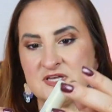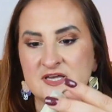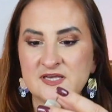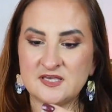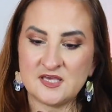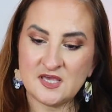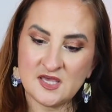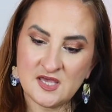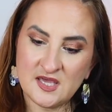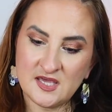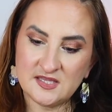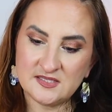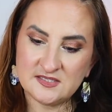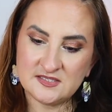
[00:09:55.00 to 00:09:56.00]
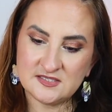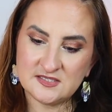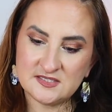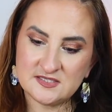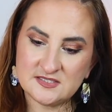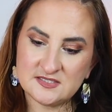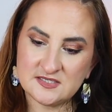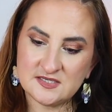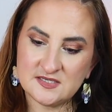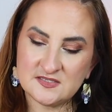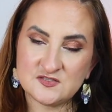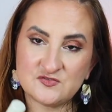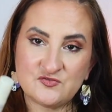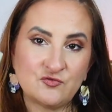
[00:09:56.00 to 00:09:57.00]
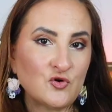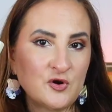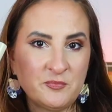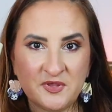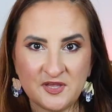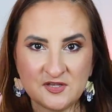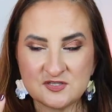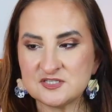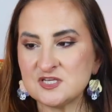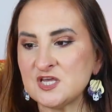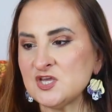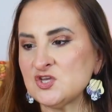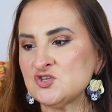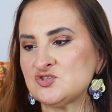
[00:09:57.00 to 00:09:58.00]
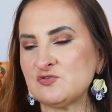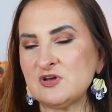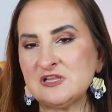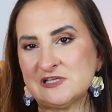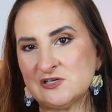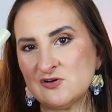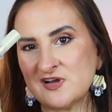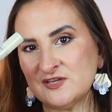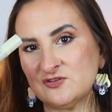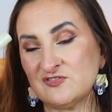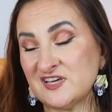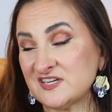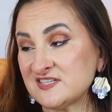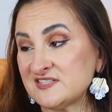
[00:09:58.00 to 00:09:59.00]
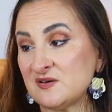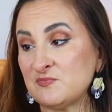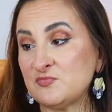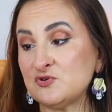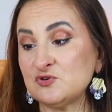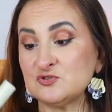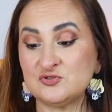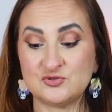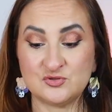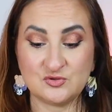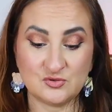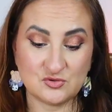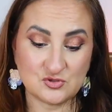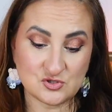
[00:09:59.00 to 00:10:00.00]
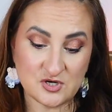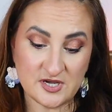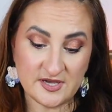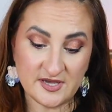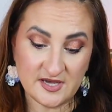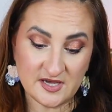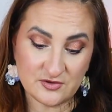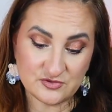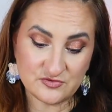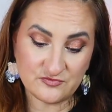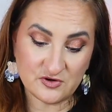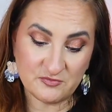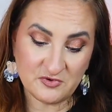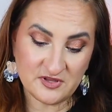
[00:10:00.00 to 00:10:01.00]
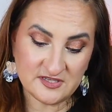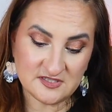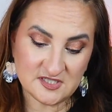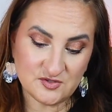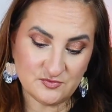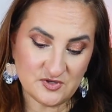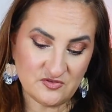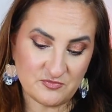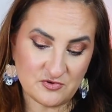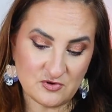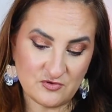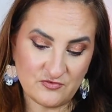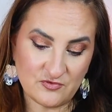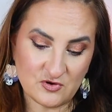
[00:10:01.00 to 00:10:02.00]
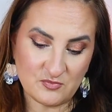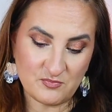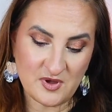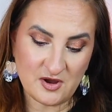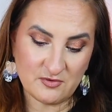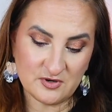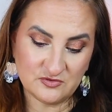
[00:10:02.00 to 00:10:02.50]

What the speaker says: like, and this is 4 mils. So a little kind of like a sample to try out, formulated with Pro4 Power